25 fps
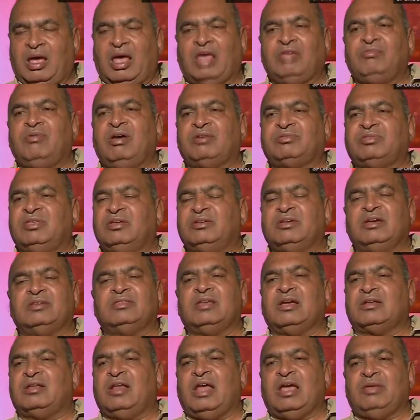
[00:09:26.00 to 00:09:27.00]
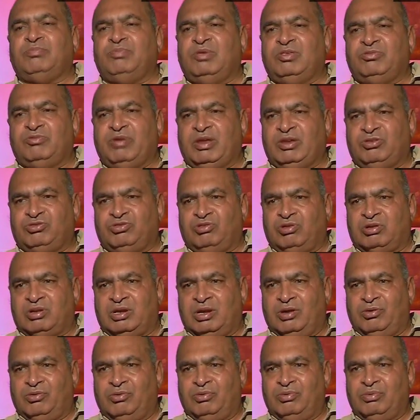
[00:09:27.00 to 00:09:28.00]
I was thinking that life is very short
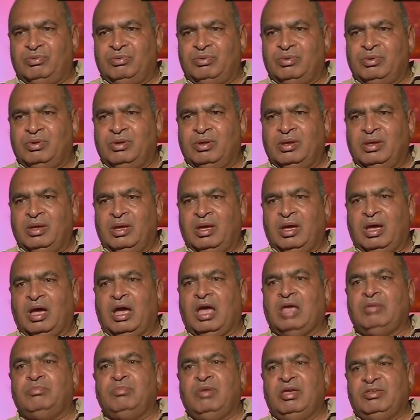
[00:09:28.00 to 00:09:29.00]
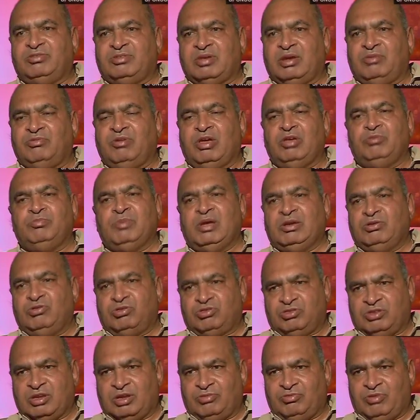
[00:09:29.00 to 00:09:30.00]
now. I may survive, may
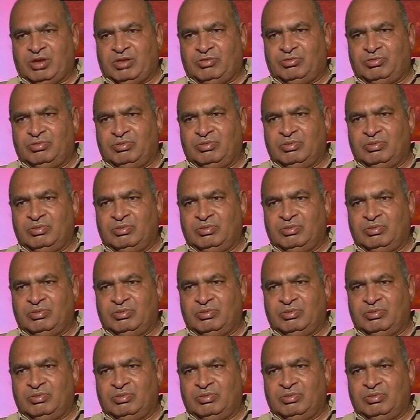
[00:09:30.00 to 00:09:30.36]
not survive.